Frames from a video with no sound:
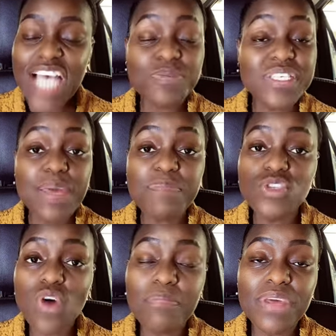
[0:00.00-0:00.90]
as we
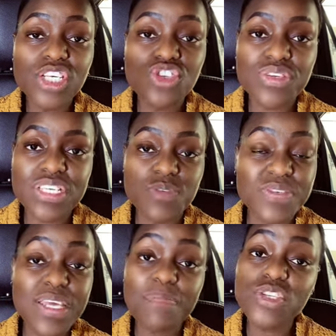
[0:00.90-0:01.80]
step into our ministries,
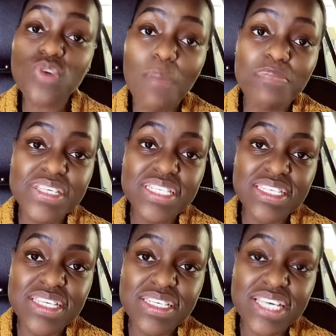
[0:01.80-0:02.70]
as we step into our
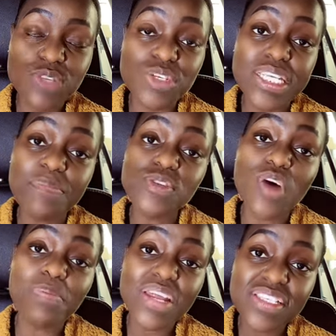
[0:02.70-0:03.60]
businesses, as we step
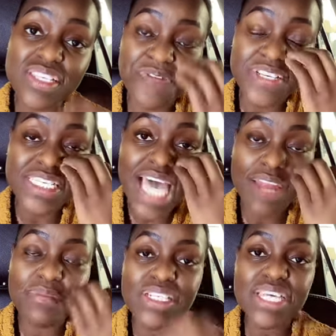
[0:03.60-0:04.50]
into our places of
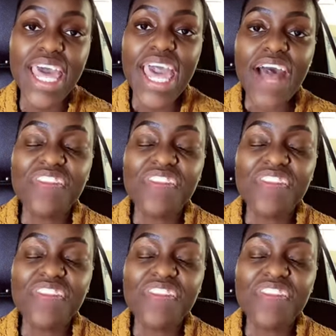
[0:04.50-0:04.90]
assignment,